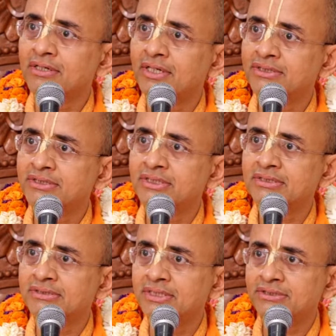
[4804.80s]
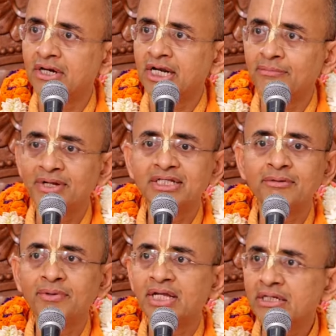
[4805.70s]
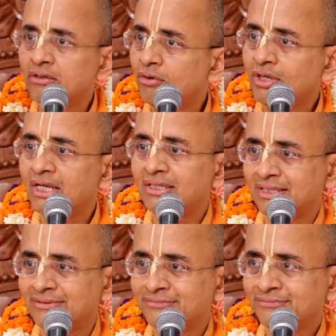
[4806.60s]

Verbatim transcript: Krishna consciousness does not remain the main goal,